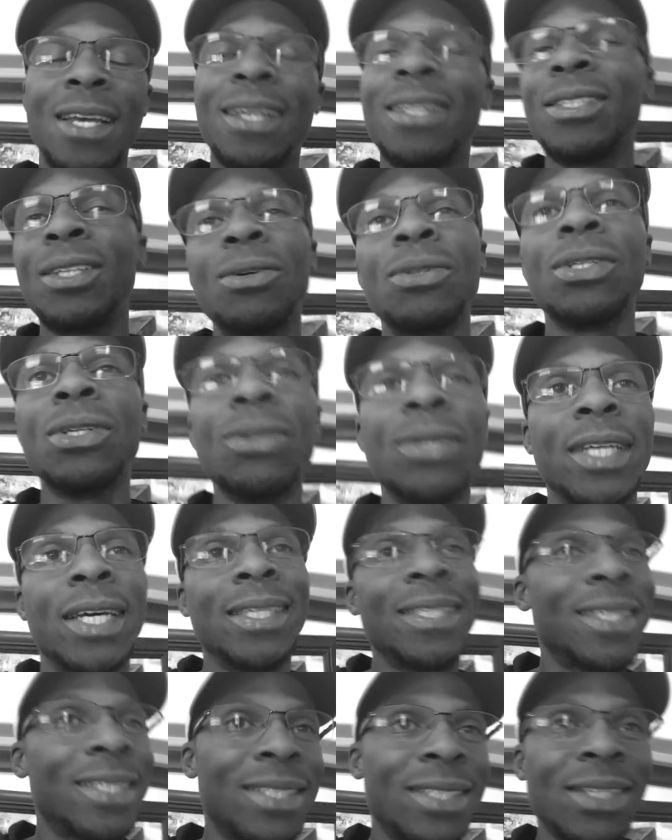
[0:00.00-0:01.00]
Don't do that.
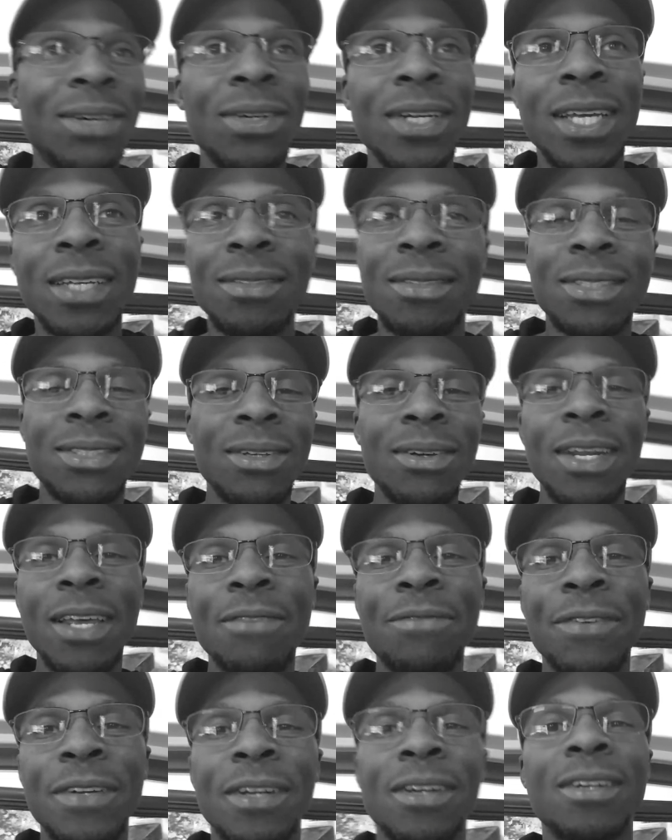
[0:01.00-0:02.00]
Just stow
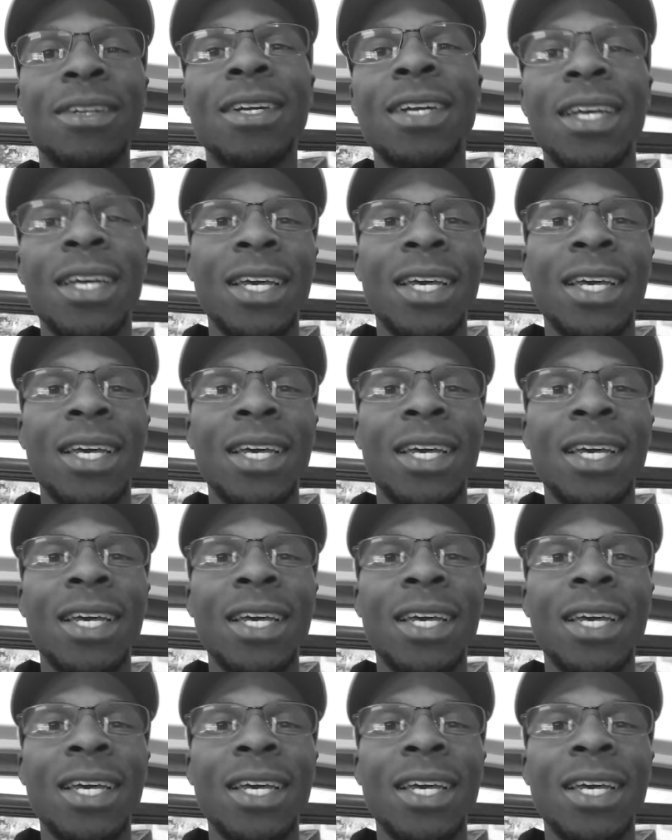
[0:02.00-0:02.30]
that fear